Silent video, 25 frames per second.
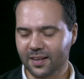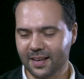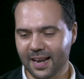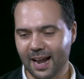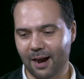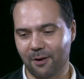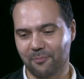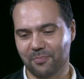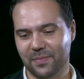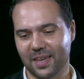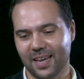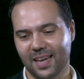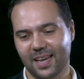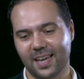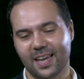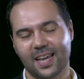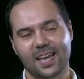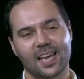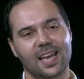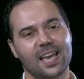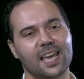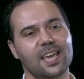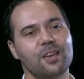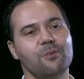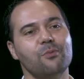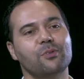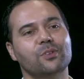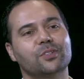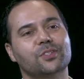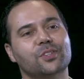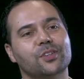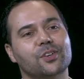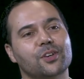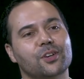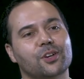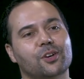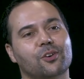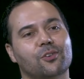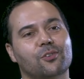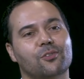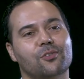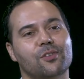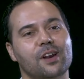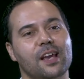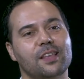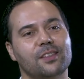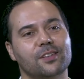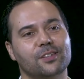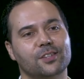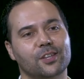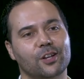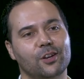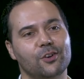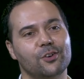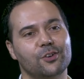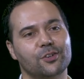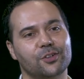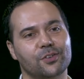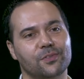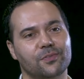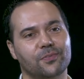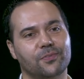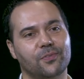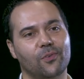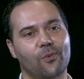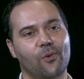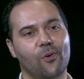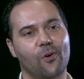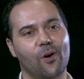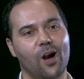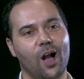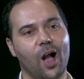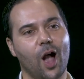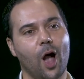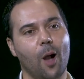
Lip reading: Now, he wants to create the solution for